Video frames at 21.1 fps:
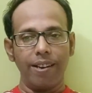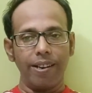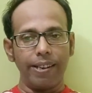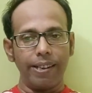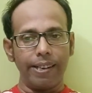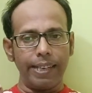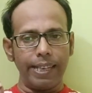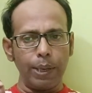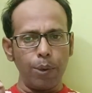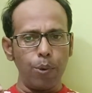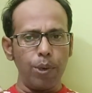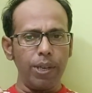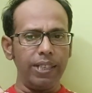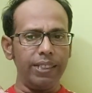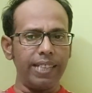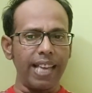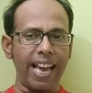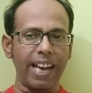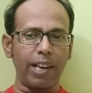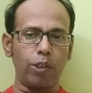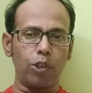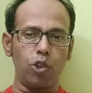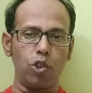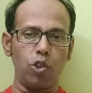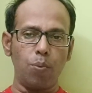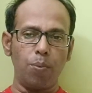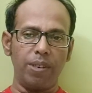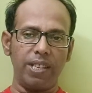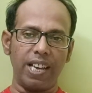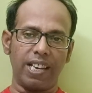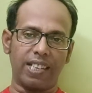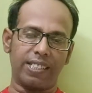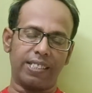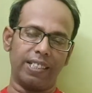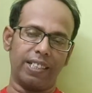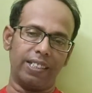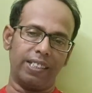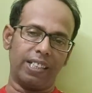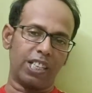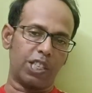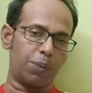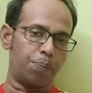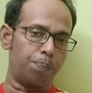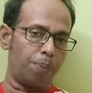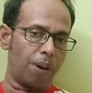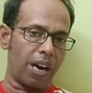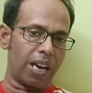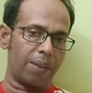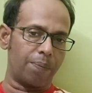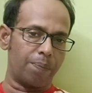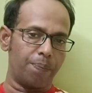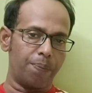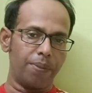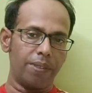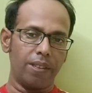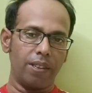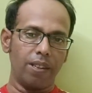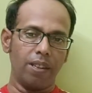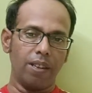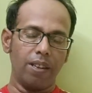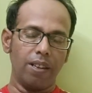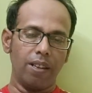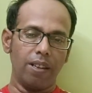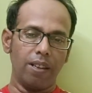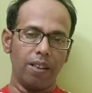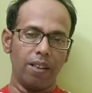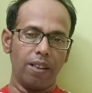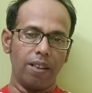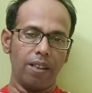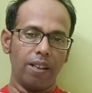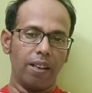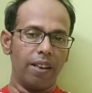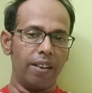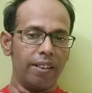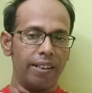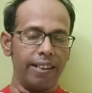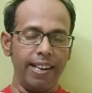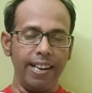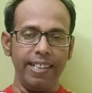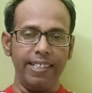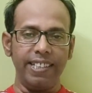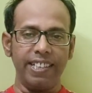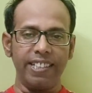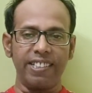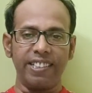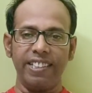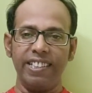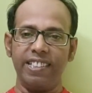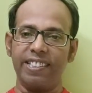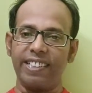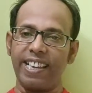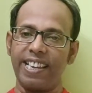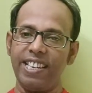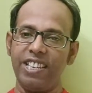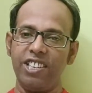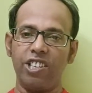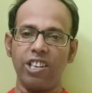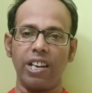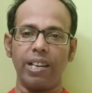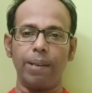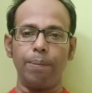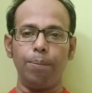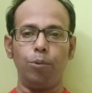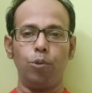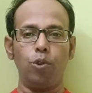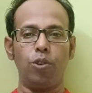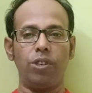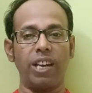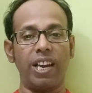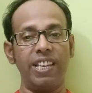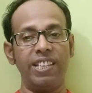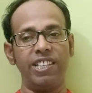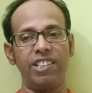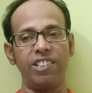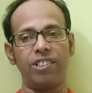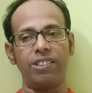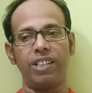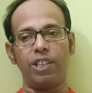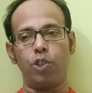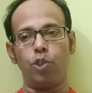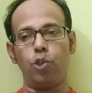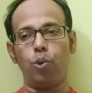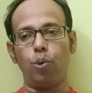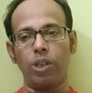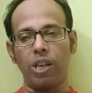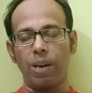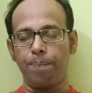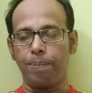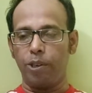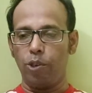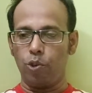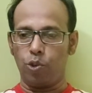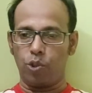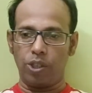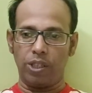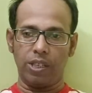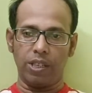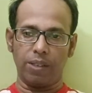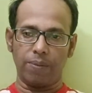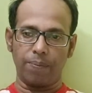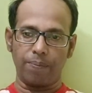During the acrosome reaction, the sperm releases its enzyme to digest the zona pellucida,